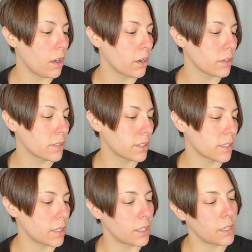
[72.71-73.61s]
hearts
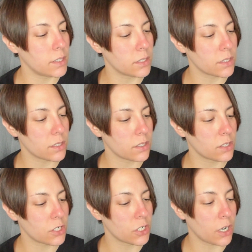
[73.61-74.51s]
is
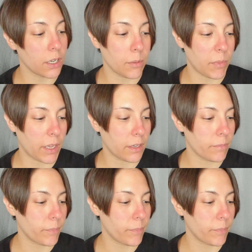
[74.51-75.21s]
Charlemagne,